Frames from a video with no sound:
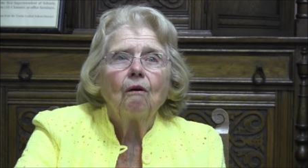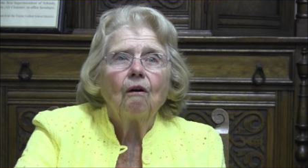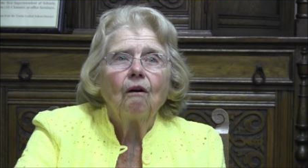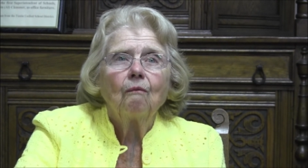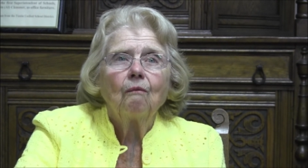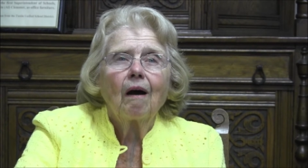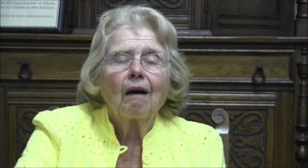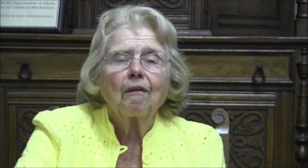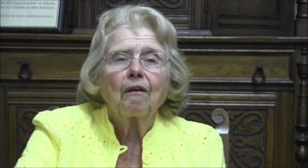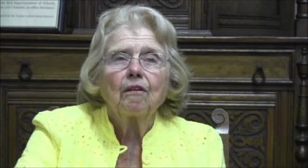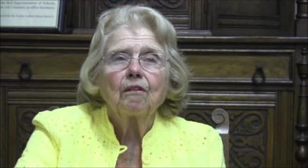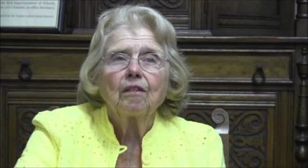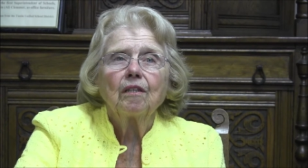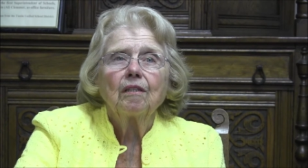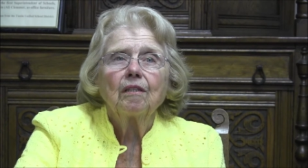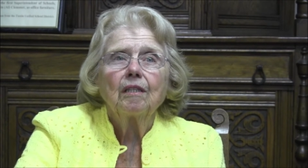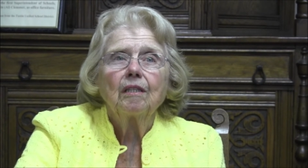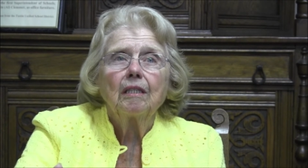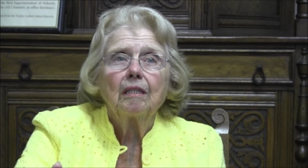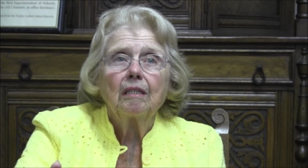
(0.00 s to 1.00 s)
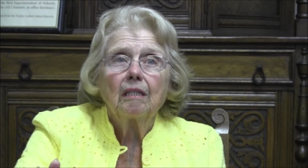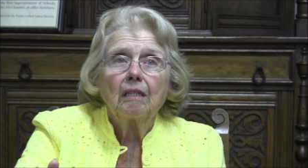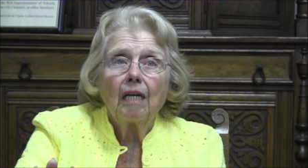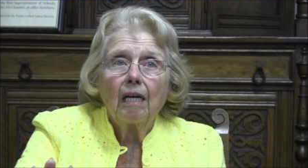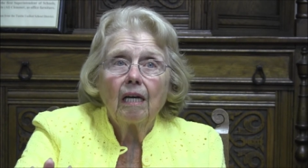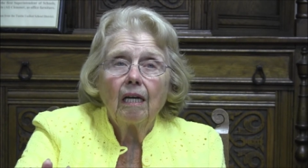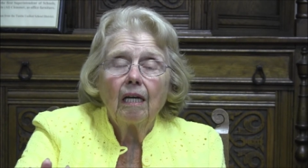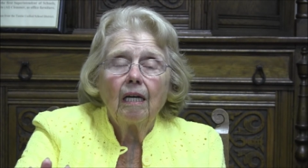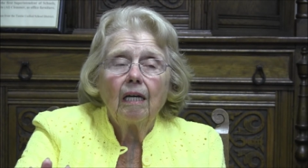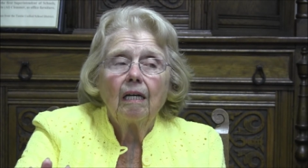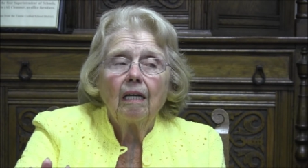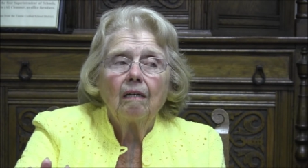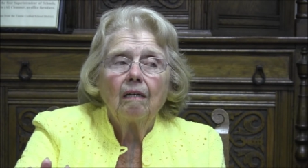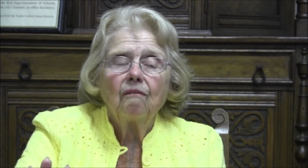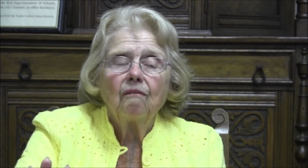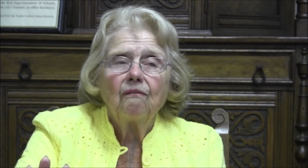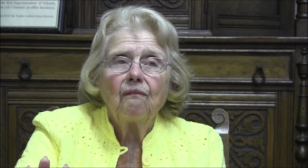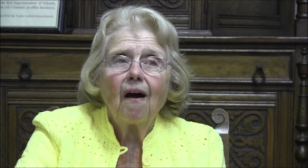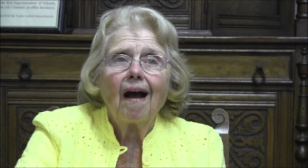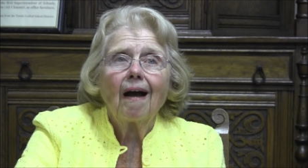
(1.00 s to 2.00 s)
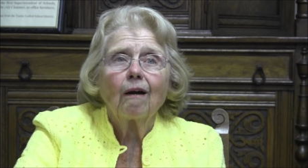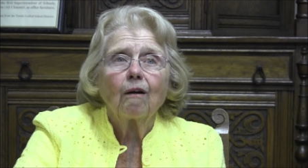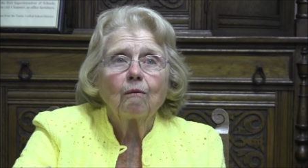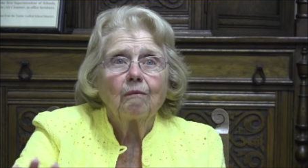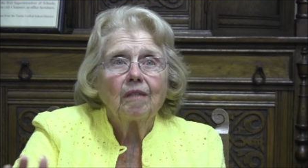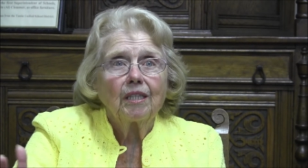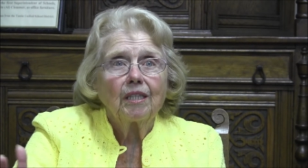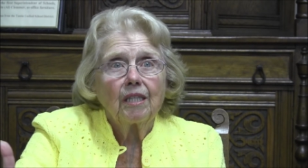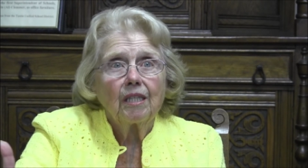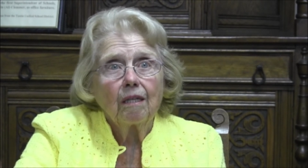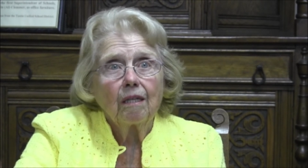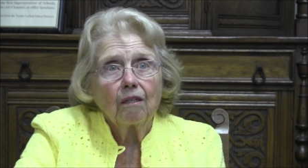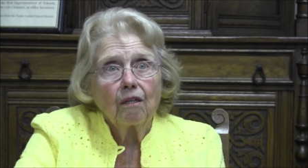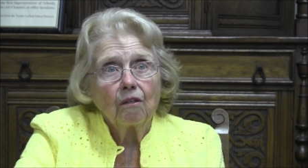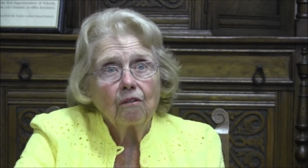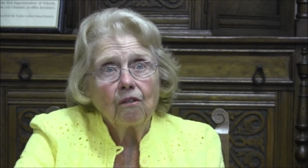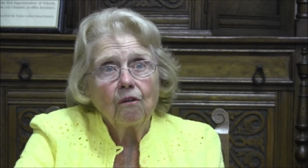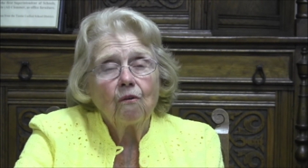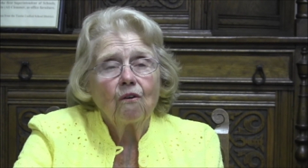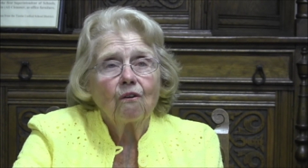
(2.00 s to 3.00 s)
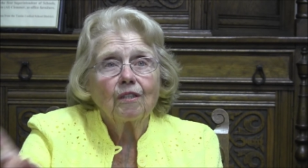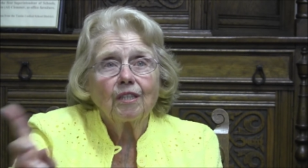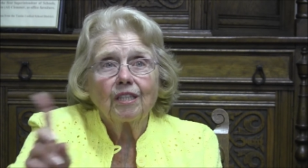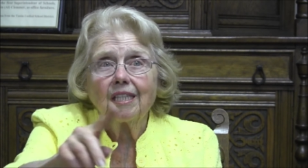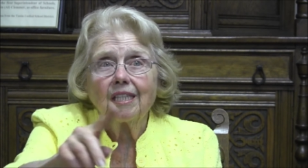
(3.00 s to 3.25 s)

whether the fire was in the north,